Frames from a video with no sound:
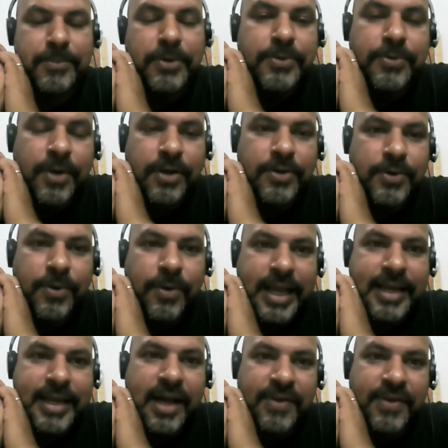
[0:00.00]
we do not know
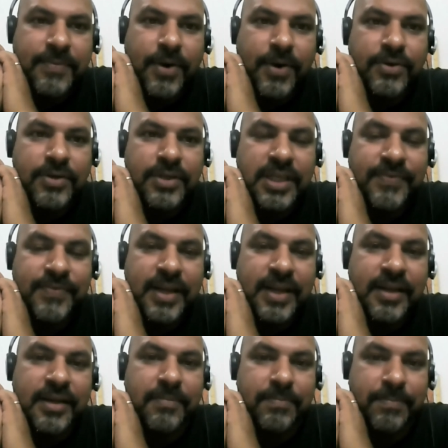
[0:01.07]
enough about even
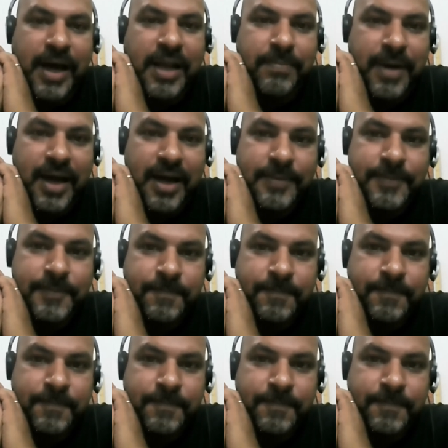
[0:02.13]
Burma.